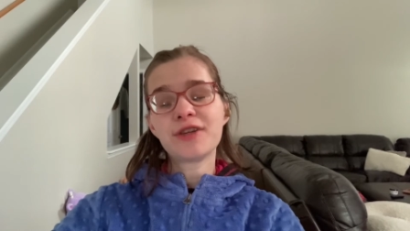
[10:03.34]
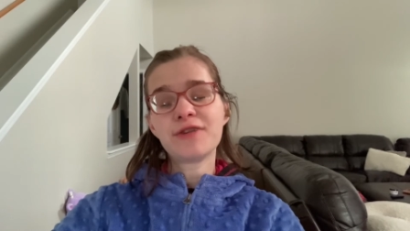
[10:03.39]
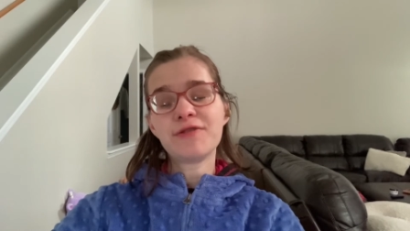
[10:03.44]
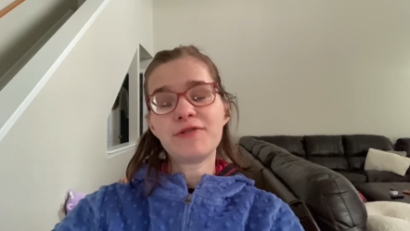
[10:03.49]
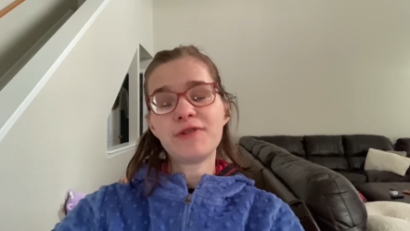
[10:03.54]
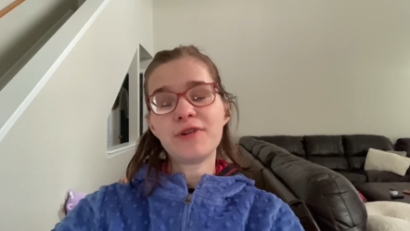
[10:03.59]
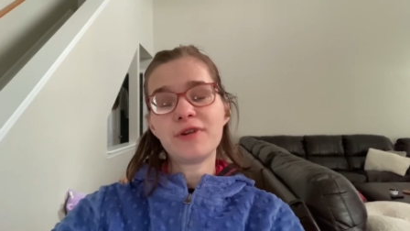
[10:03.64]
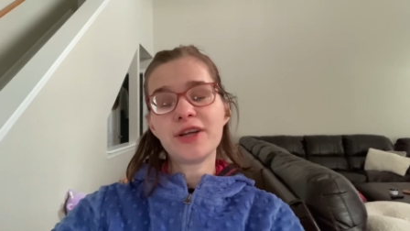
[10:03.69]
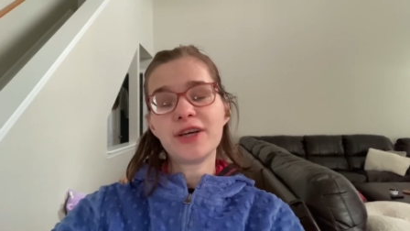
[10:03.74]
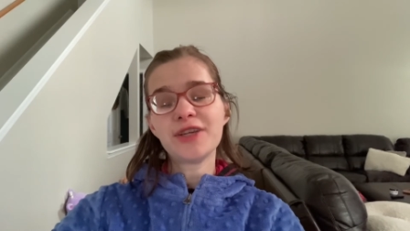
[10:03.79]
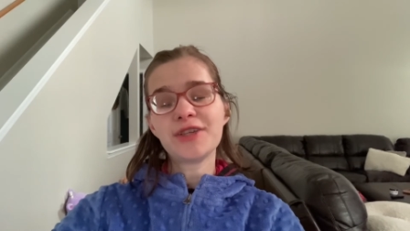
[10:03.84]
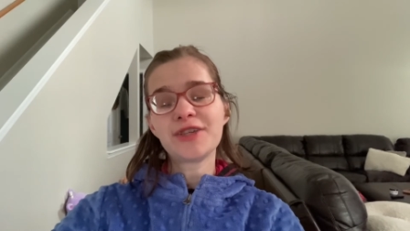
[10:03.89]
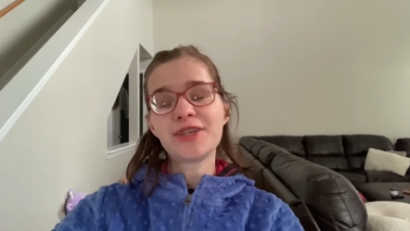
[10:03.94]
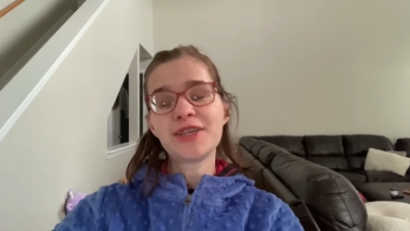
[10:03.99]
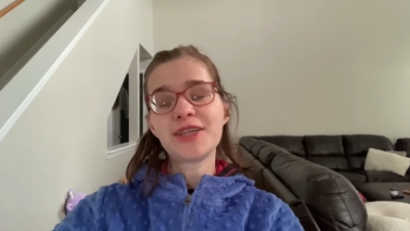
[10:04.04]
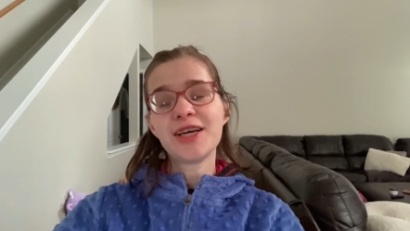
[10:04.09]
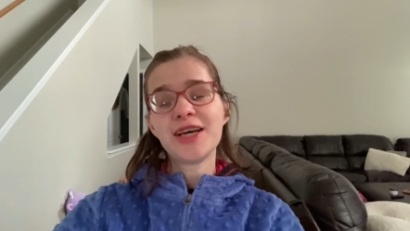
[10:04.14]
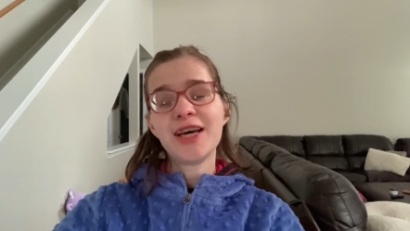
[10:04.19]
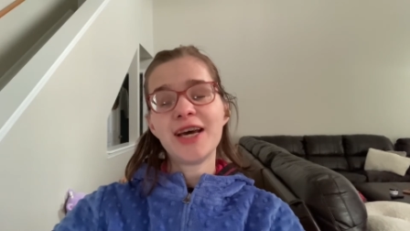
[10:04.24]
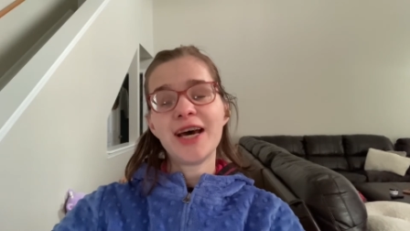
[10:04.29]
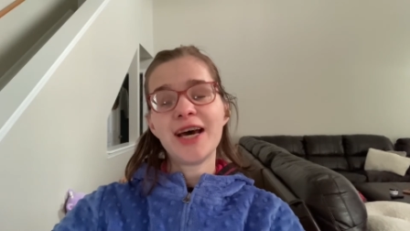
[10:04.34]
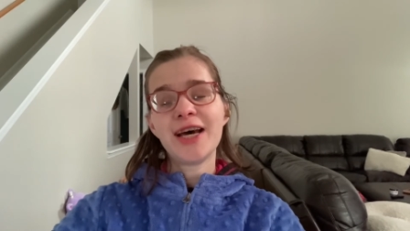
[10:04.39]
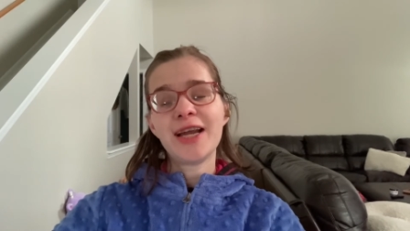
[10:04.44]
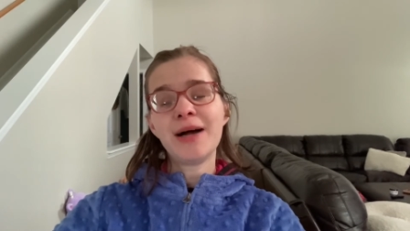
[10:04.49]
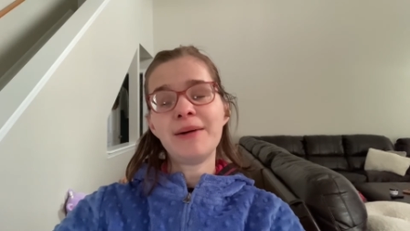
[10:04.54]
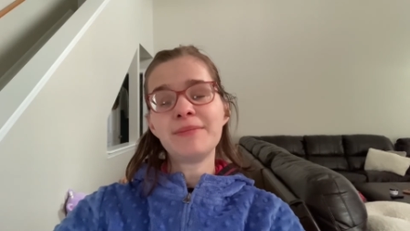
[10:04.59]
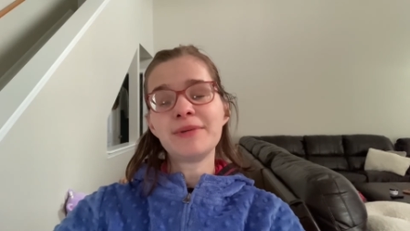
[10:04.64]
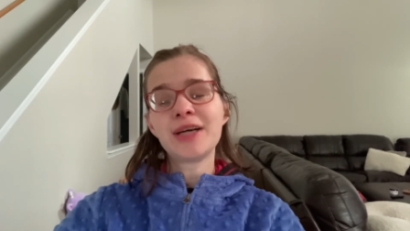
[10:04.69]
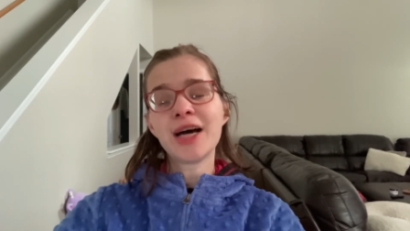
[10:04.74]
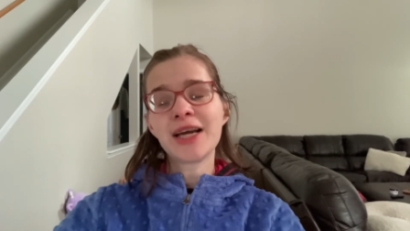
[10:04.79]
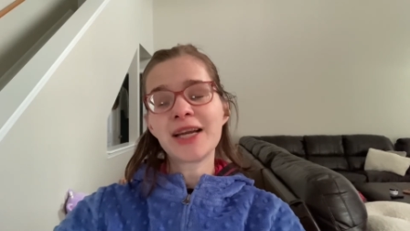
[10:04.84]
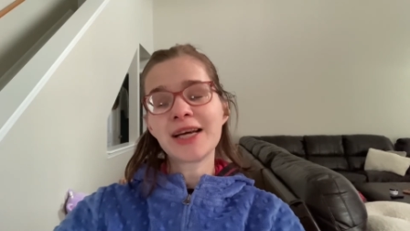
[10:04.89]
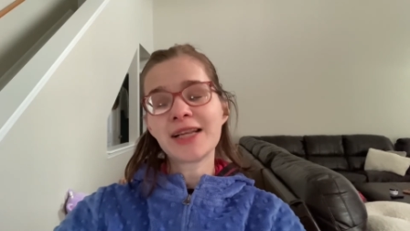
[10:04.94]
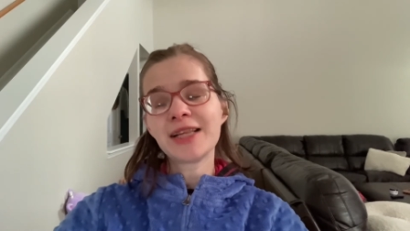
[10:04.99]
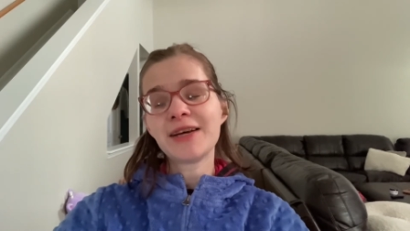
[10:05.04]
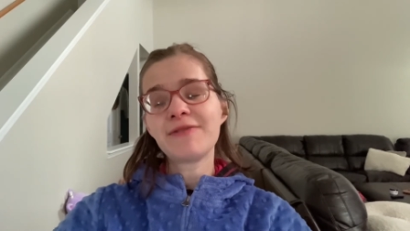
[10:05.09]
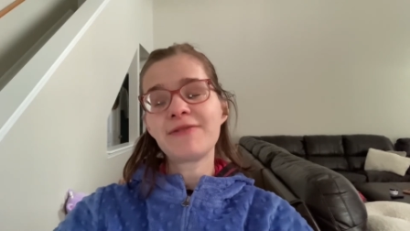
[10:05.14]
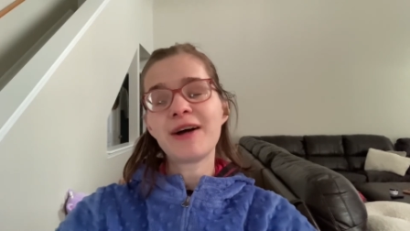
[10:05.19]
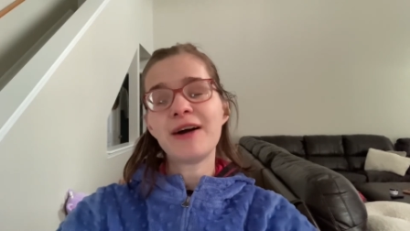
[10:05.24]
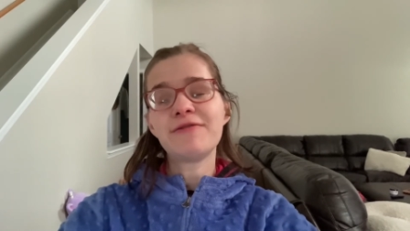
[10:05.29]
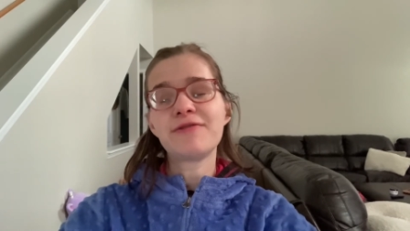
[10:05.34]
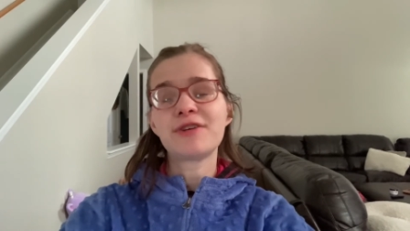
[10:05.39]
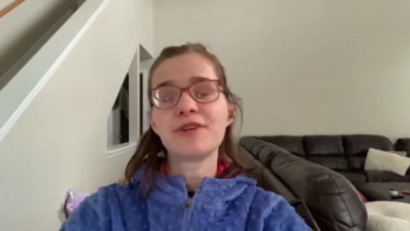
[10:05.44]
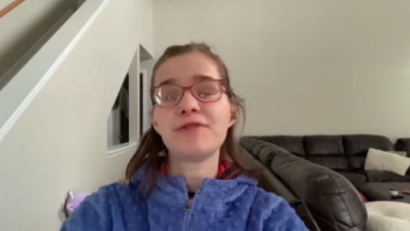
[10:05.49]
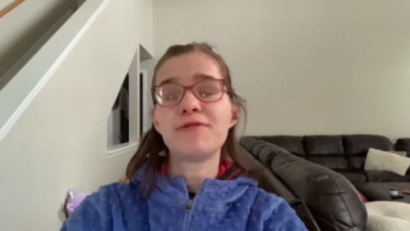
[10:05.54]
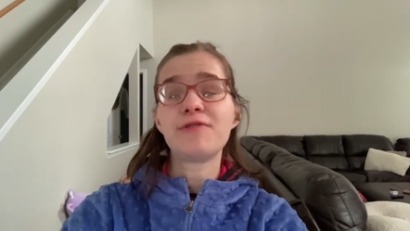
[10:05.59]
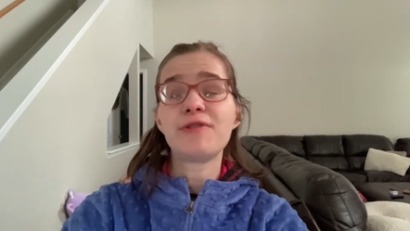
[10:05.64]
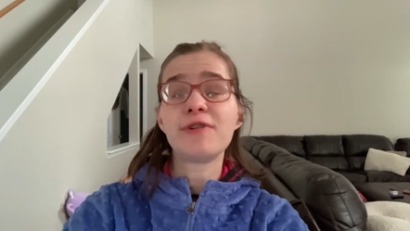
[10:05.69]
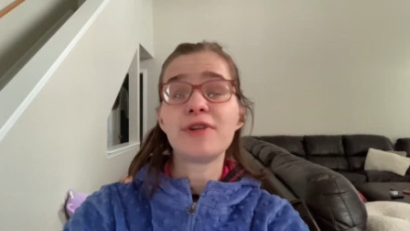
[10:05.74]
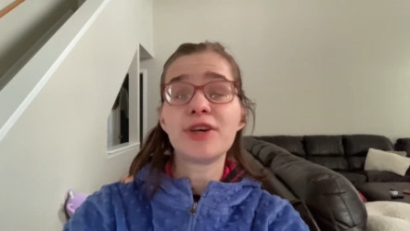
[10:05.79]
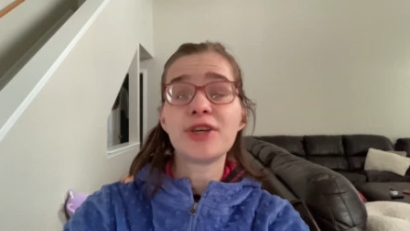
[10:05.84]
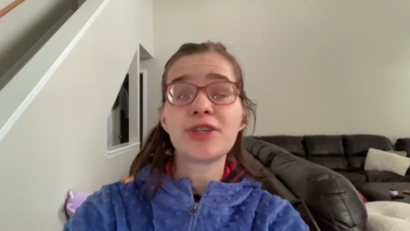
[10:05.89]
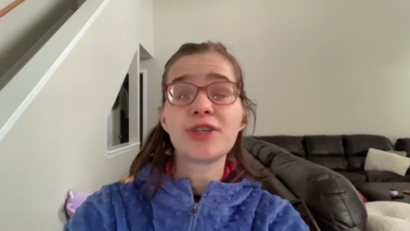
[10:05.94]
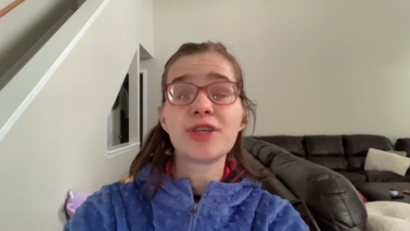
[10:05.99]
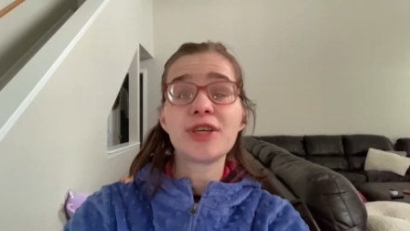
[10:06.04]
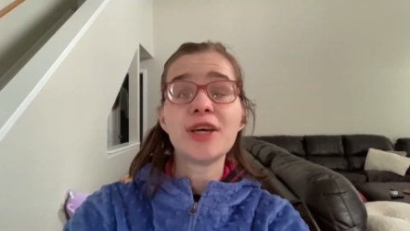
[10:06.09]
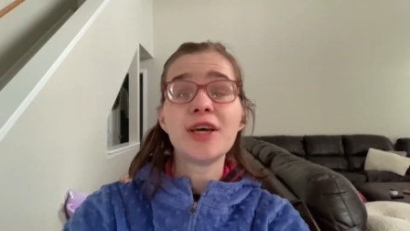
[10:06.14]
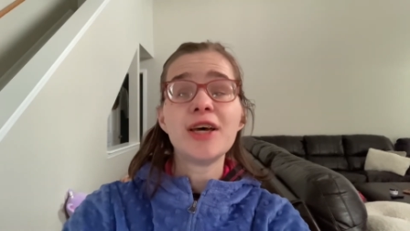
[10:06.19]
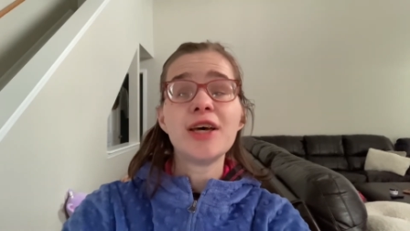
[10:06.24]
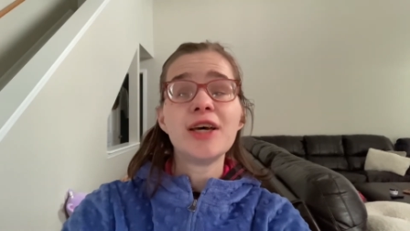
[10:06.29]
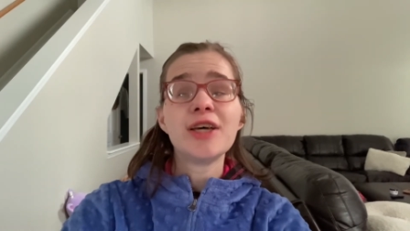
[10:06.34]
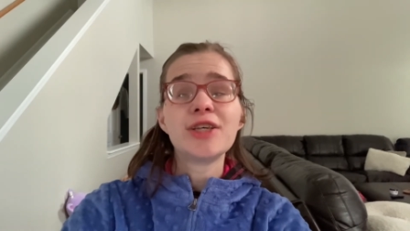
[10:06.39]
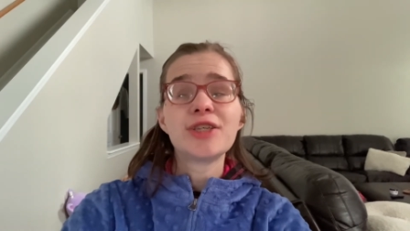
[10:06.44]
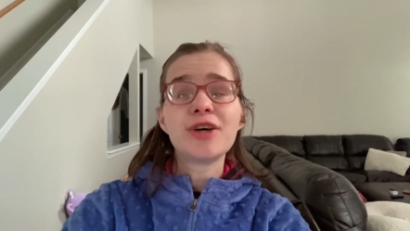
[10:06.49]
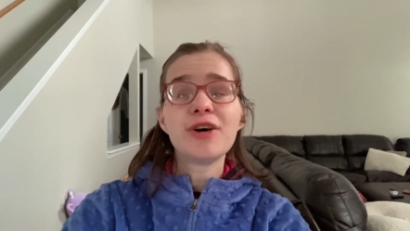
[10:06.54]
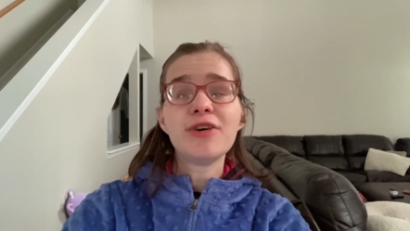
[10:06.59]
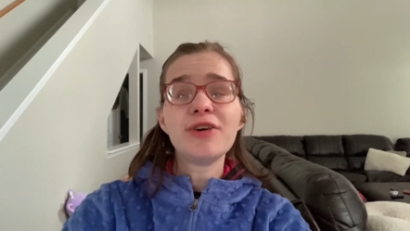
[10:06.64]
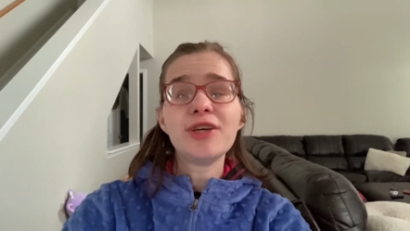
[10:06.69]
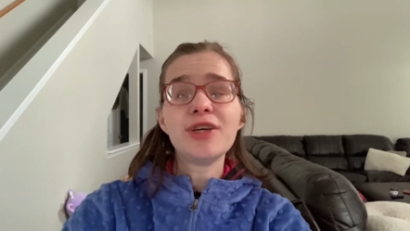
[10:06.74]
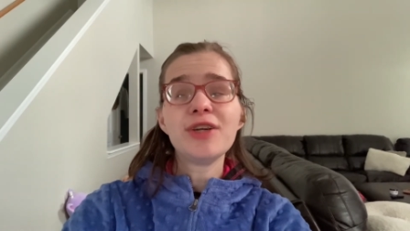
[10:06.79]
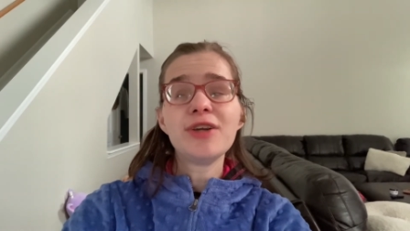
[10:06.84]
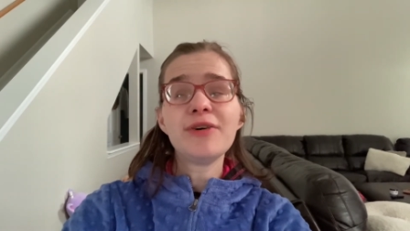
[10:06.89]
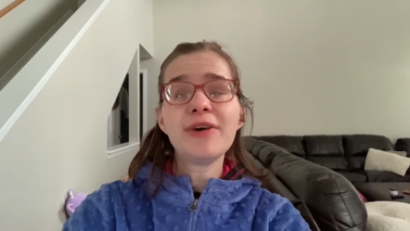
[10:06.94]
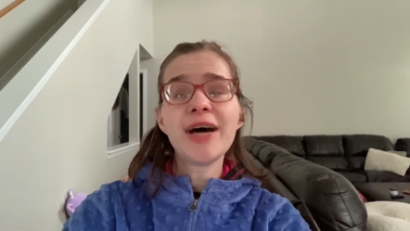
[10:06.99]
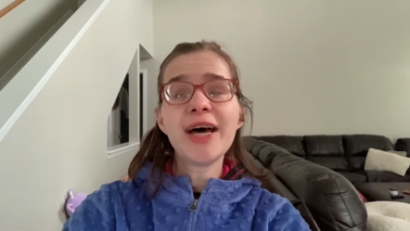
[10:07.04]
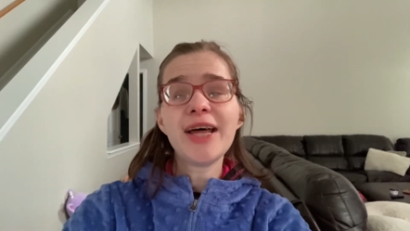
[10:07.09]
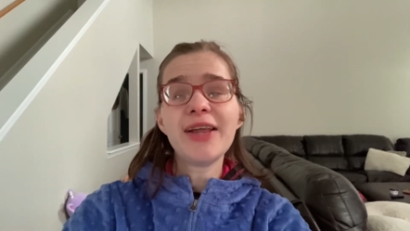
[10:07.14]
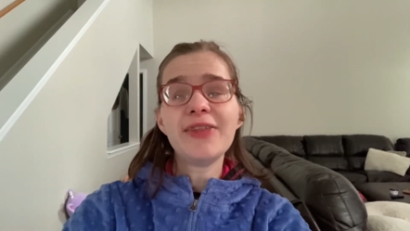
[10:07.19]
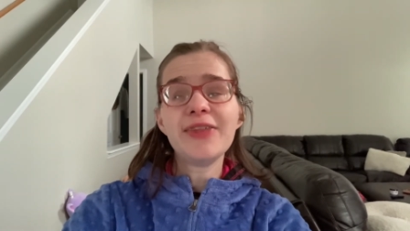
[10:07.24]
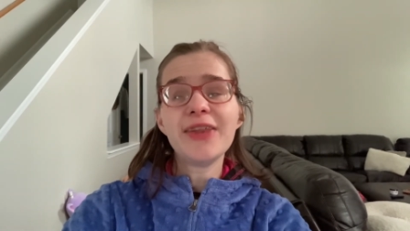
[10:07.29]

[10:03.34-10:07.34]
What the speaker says: fullest, and I'm gonna live life to the fullest. So you know what?